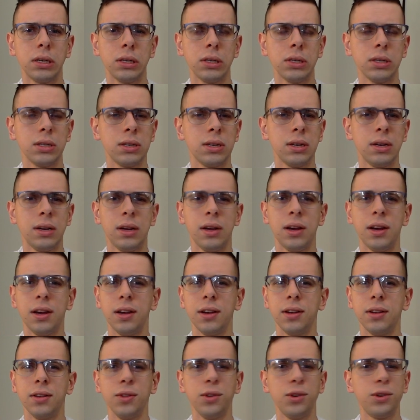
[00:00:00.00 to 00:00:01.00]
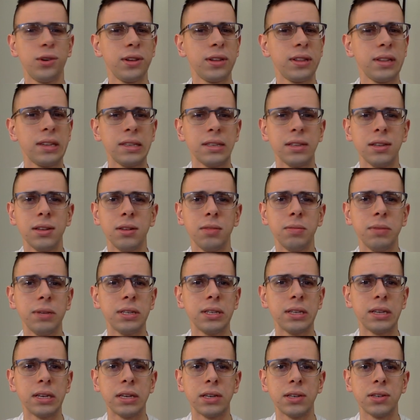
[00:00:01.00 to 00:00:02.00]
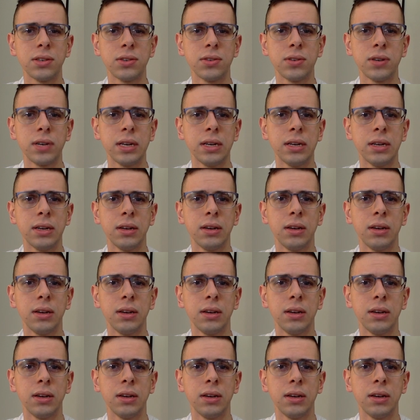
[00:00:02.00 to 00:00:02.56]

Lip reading: Just learning these little bits of history.